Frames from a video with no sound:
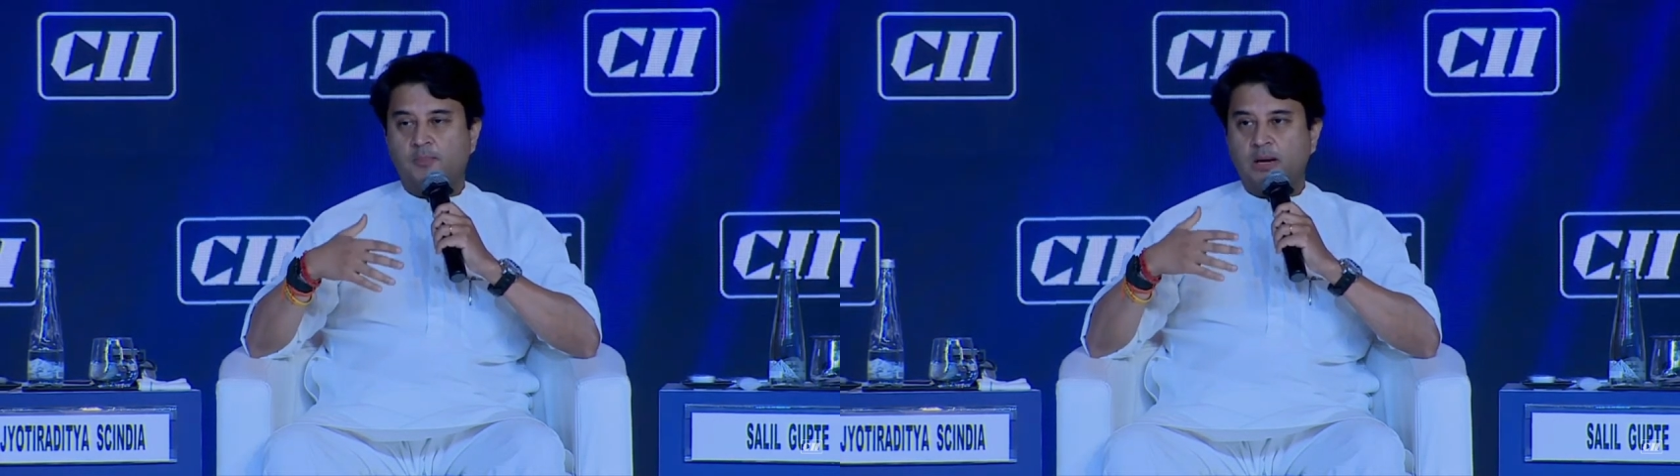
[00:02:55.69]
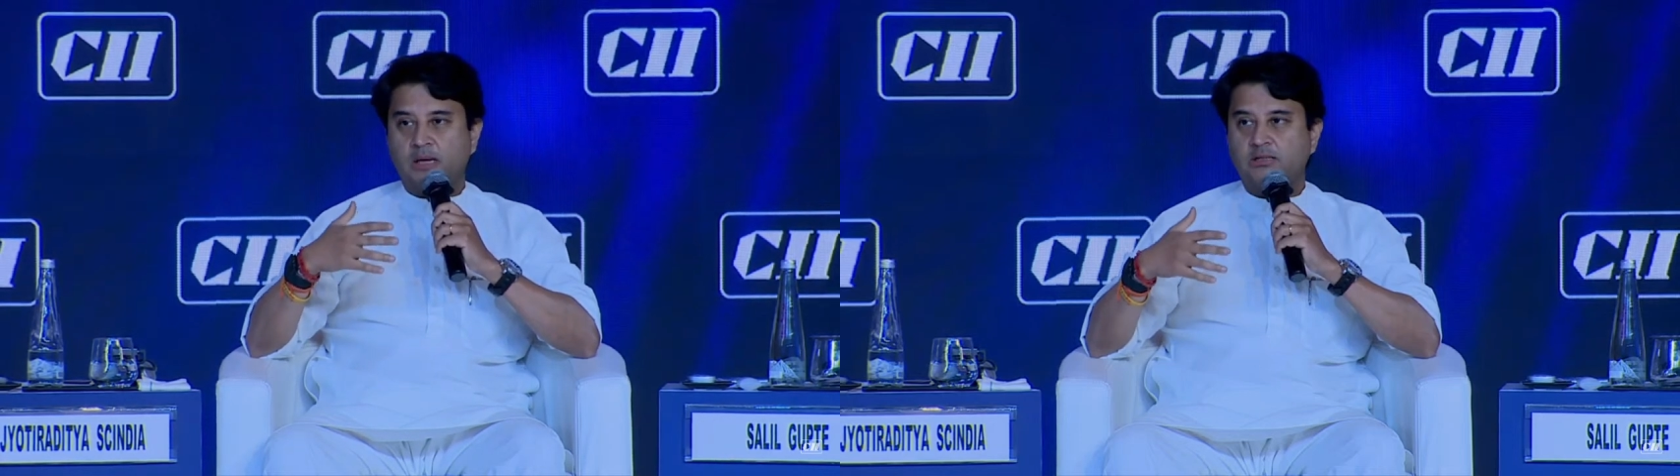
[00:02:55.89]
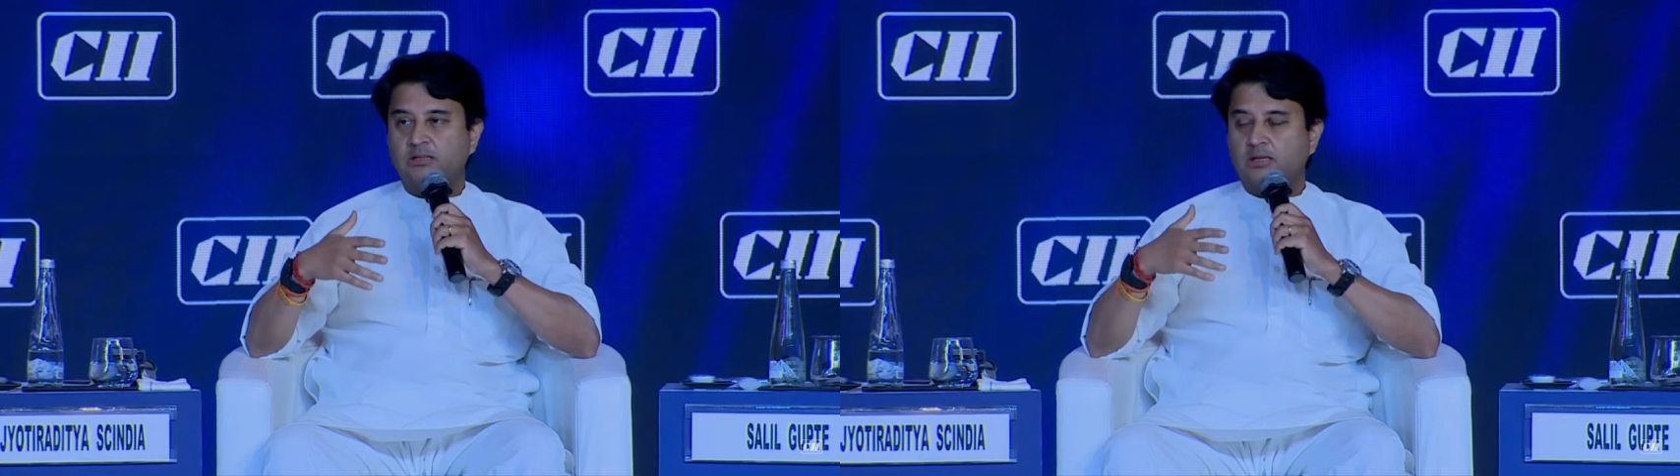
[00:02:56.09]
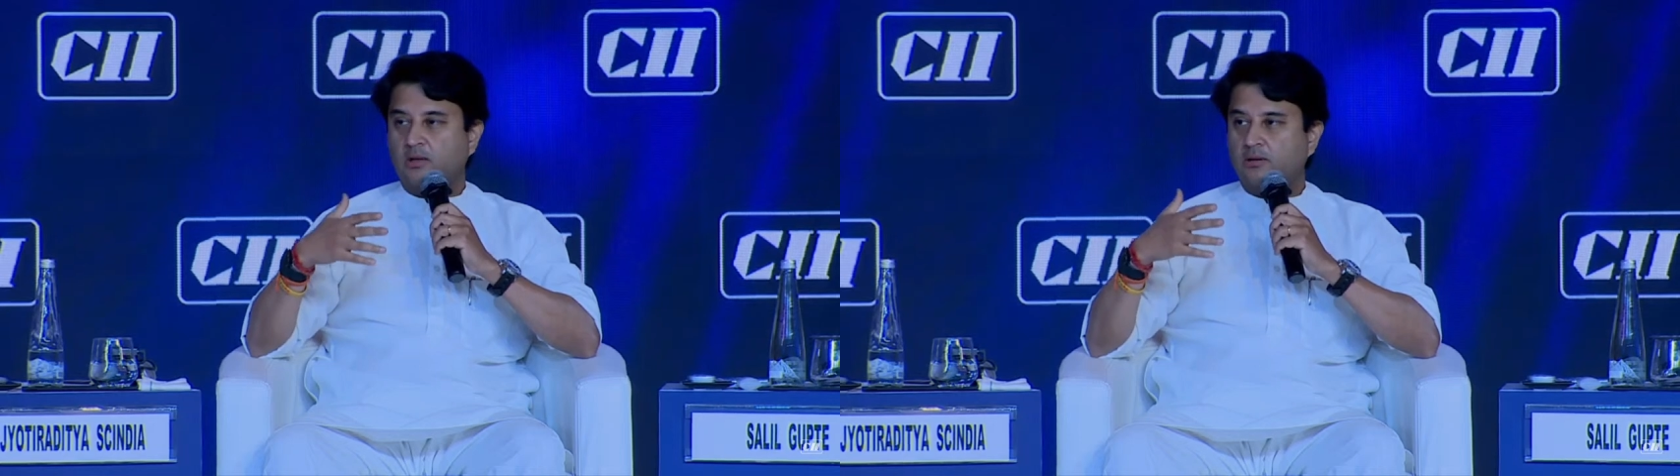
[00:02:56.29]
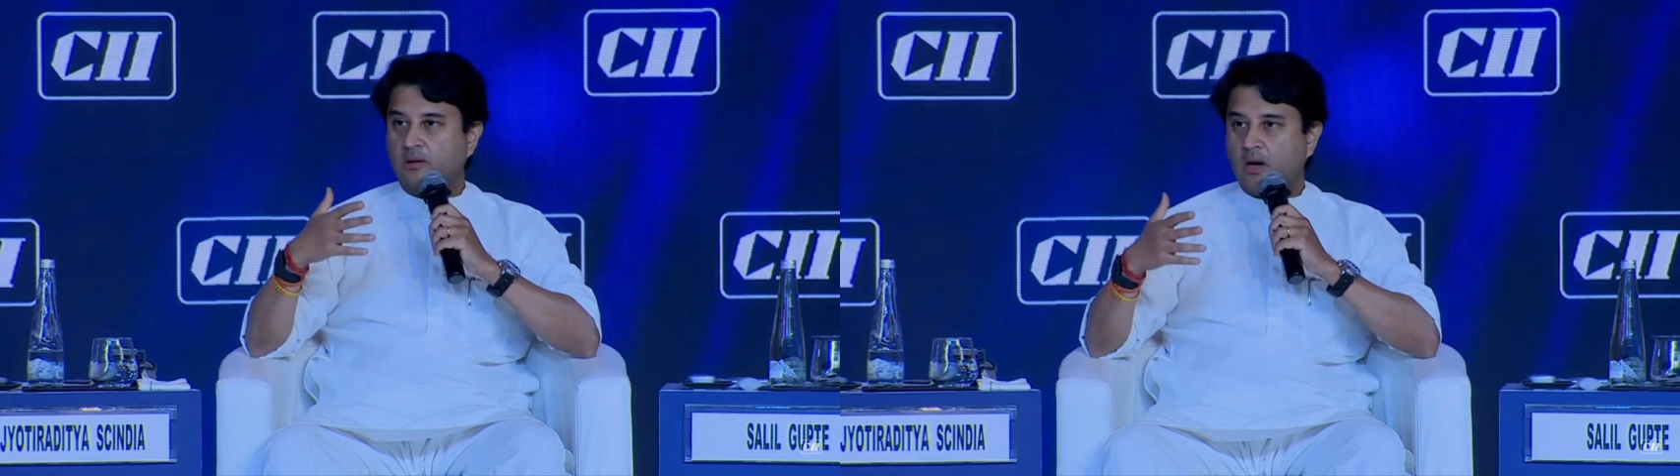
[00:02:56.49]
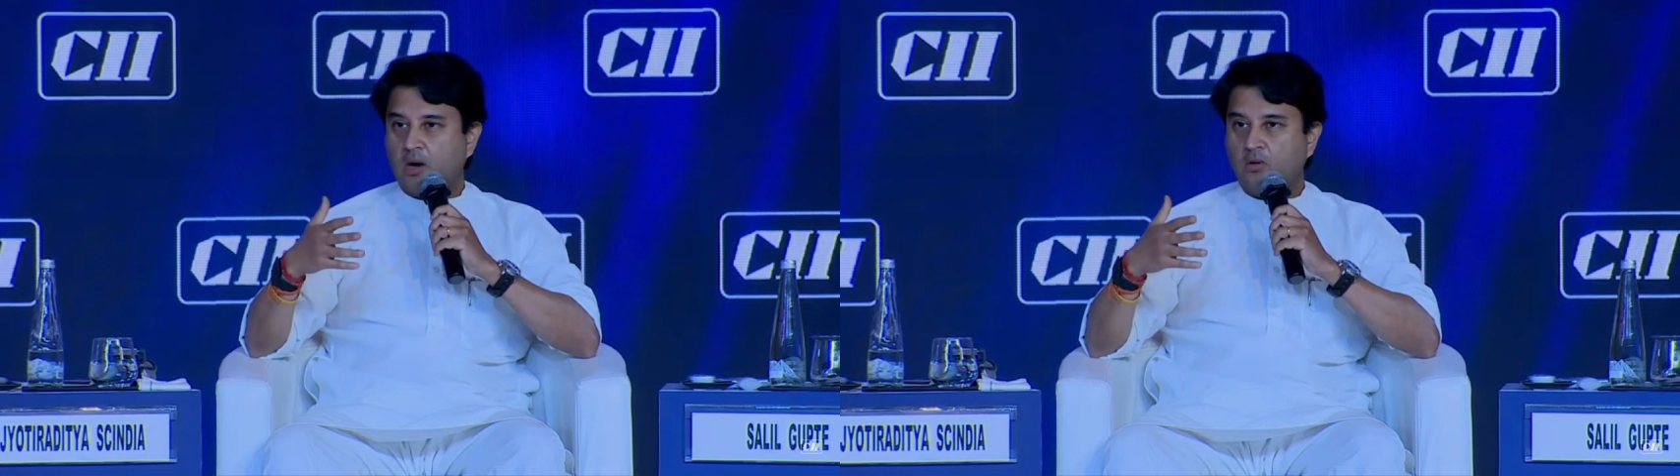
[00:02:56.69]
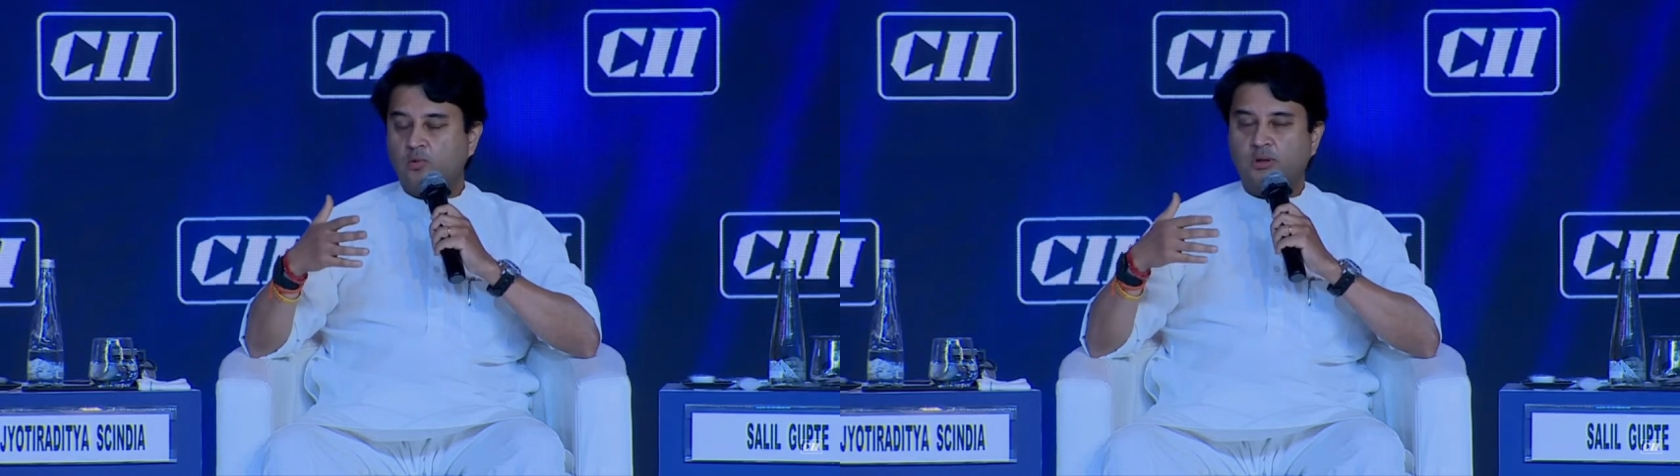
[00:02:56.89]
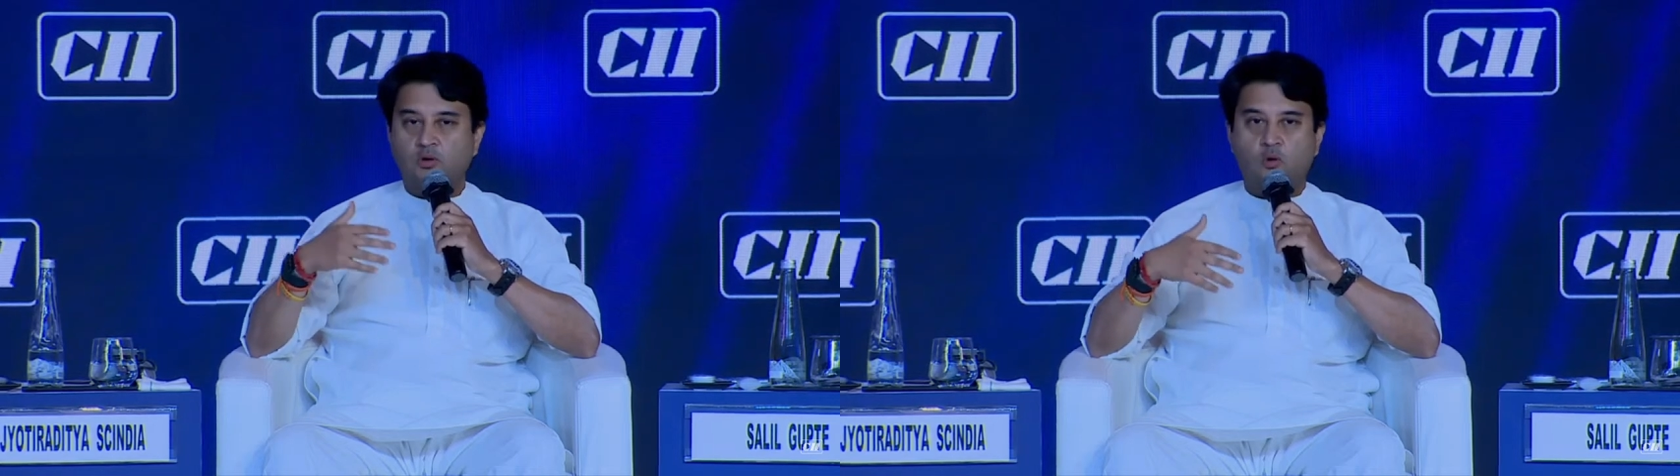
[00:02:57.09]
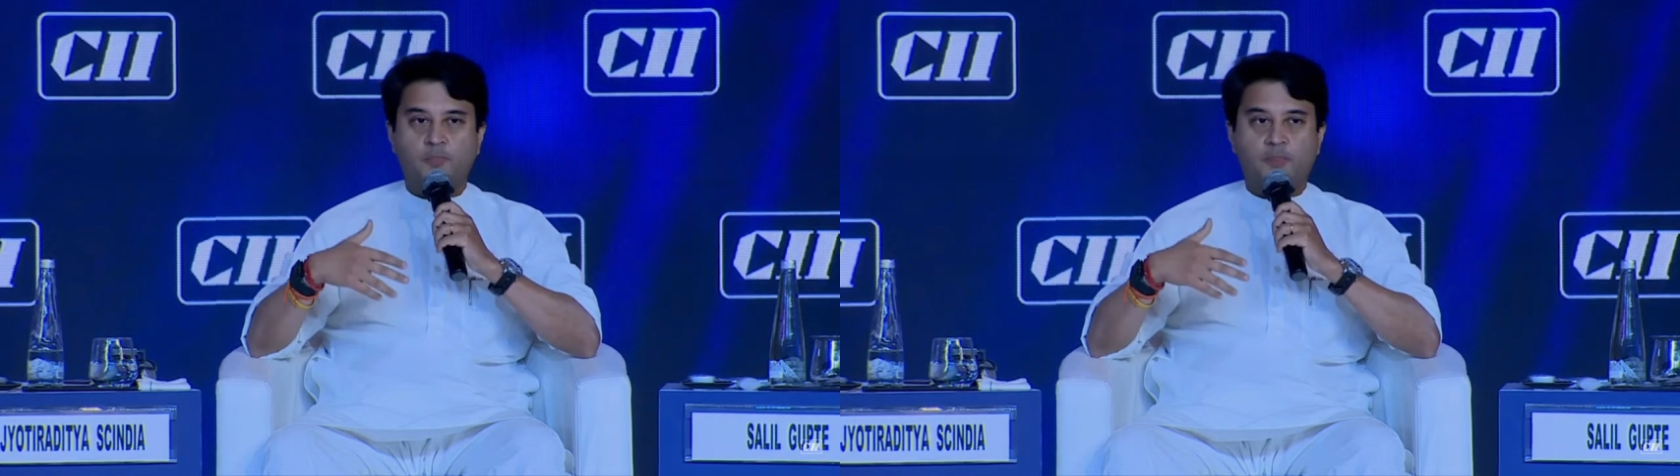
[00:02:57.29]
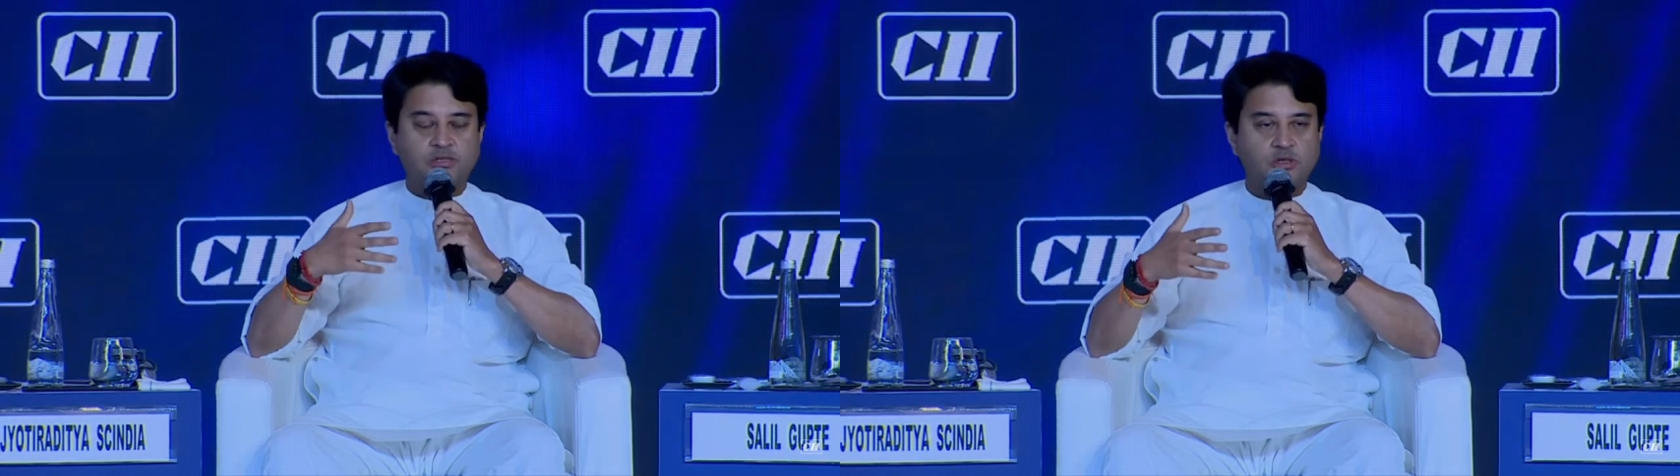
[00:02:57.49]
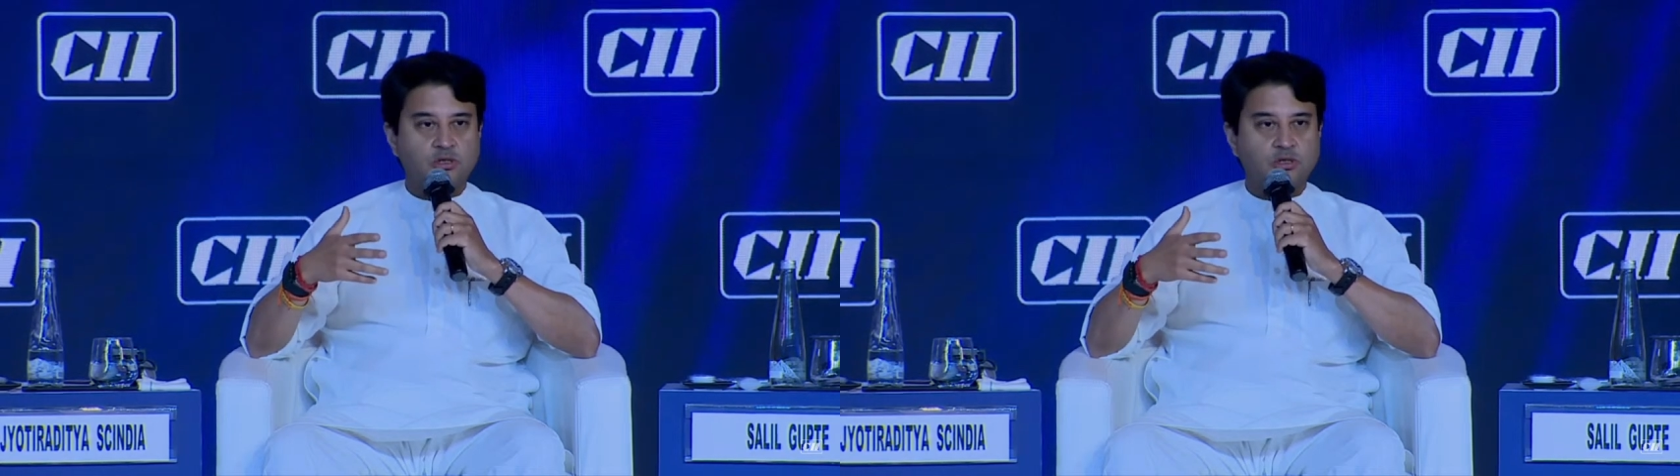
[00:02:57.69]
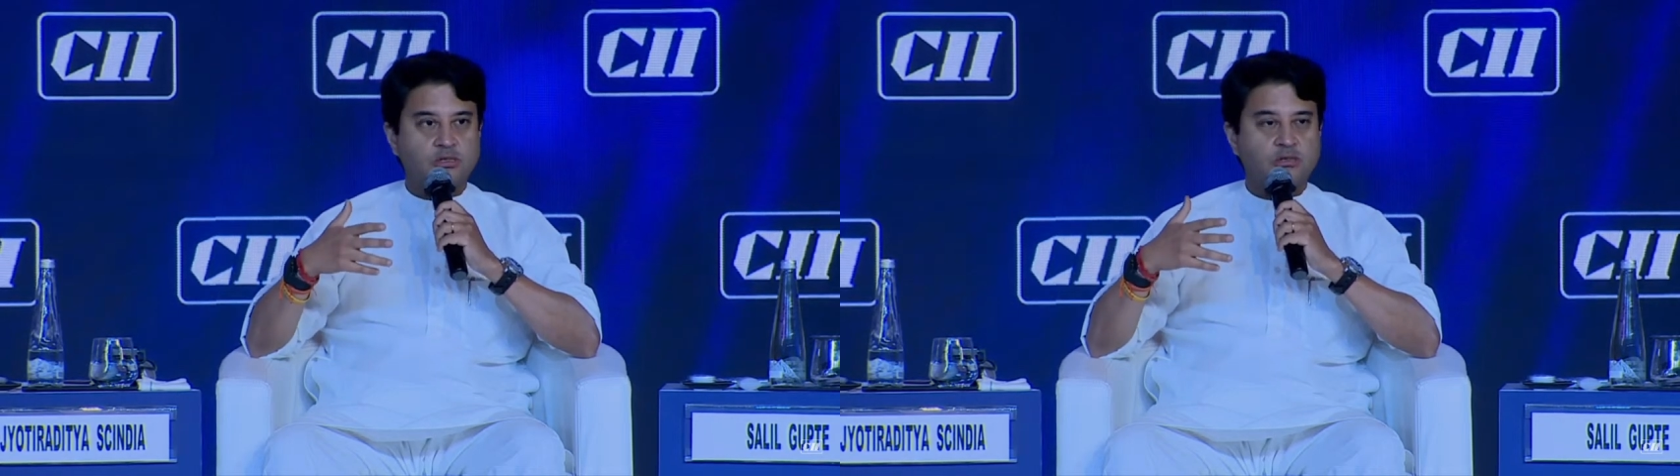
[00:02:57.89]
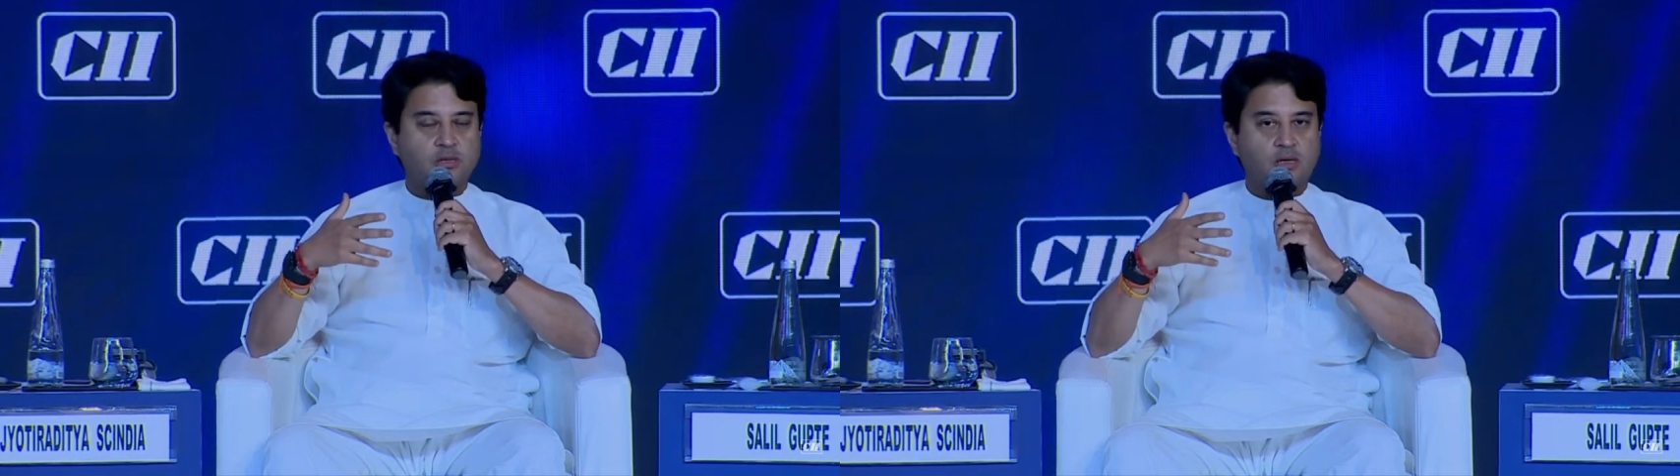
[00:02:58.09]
planes sitting on the ground with no passengers,